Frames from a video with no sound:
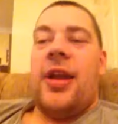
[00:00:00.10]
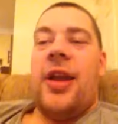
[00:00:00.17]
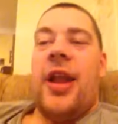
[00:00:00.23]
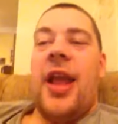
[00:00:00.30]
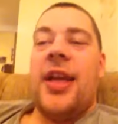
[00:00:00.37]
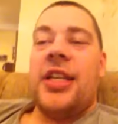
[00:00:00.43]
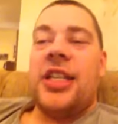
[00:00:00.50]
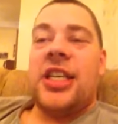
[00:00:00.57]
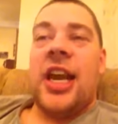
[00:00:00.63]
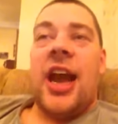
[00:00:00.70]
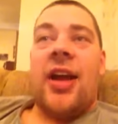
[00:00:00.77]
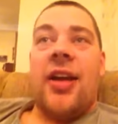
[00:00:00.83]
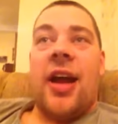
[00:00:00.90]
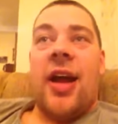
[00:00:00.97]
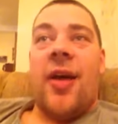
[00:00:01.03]
next
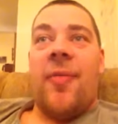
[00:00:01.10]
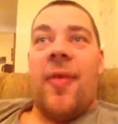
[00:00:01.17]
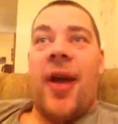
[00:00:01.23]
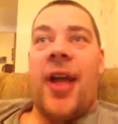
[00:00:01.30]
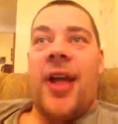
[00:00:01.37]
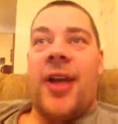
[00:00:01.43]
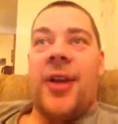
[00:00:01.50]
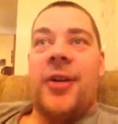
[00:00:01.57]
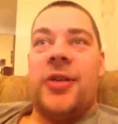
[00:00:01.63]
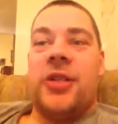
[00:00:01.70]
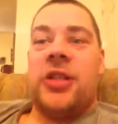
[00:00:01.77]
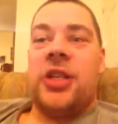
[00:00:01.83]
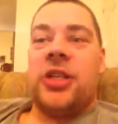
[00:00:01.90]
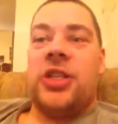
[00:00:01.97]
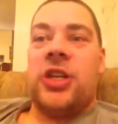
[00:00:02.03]
shout out, mate, goes
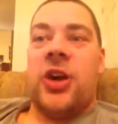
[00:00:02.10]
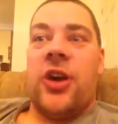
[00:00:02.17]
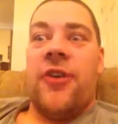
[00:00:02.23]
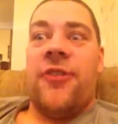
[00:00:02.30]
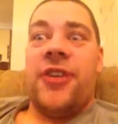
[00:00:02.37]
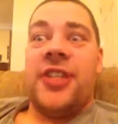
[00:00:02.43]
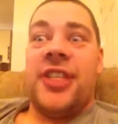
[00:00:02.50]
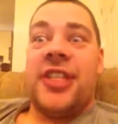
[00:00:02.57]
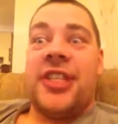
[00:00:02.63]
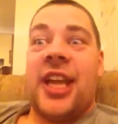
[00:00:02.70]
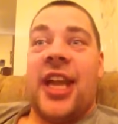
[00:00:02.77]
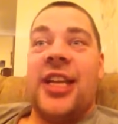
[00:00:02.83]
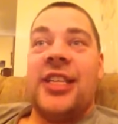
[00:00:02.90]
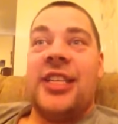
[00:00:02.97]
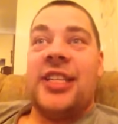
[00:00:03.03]
to Johnathan
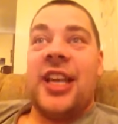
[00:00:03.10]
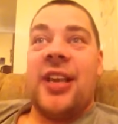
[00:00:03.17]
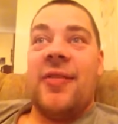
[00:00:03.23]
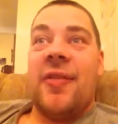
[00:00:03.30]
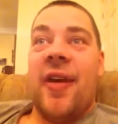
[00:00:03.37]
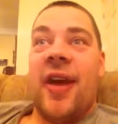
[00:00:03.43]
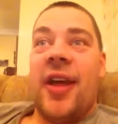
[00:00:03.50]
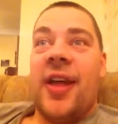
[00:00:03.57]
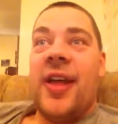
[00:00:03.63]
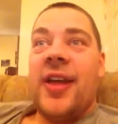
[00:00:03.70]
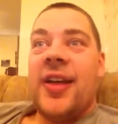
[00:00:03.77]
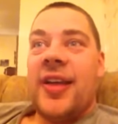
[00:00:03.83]
Stacey, mate.